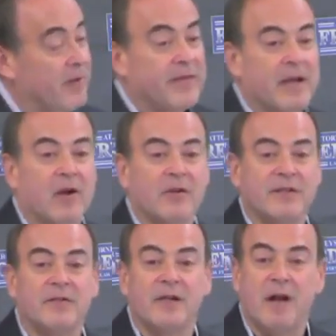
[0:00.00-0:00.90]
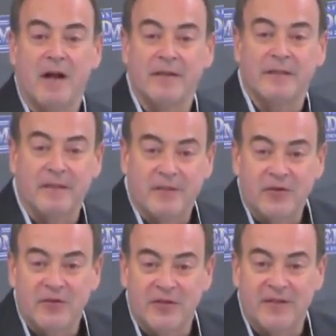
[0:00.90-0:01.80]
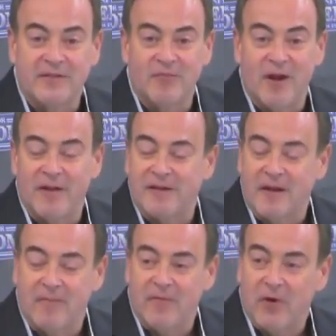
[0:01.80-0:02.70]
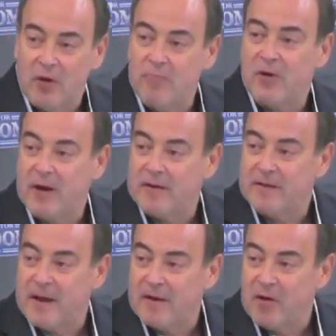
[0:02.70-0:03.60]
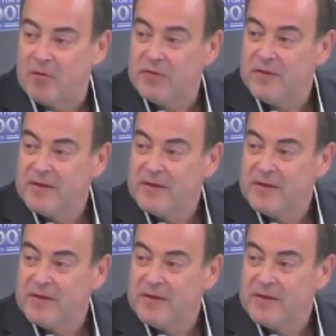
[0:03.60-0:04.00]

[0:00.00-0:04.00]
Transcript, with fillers: but the Arizona Constitution as well, and I am very proud of that oath.